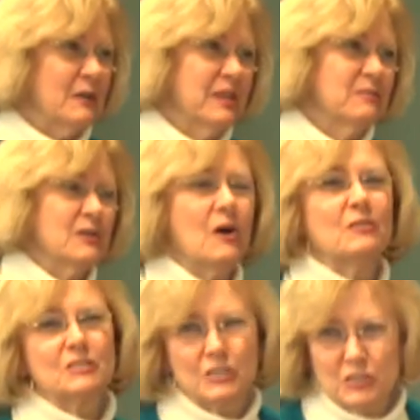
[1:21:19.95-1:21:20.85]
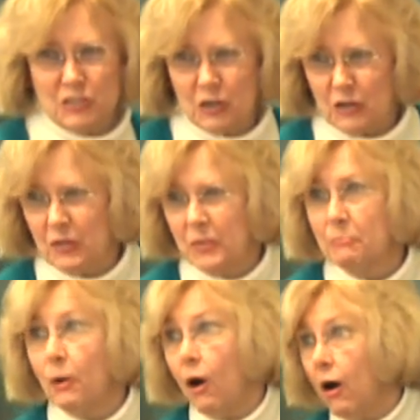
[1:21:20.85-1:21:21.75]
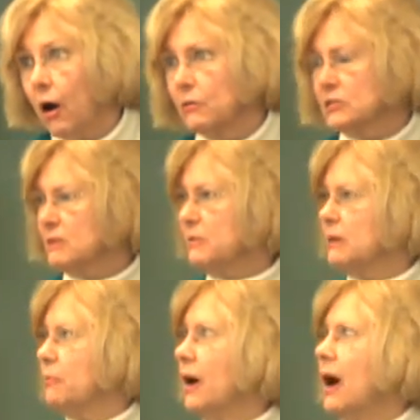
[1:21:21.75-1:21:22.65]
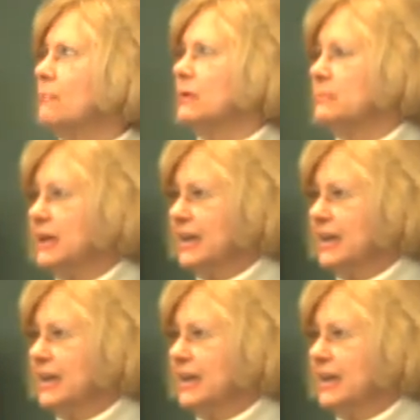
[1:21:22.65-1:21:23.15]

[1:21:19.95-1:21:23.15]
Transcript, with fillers: and there was all this concern that the bar was going to be a problem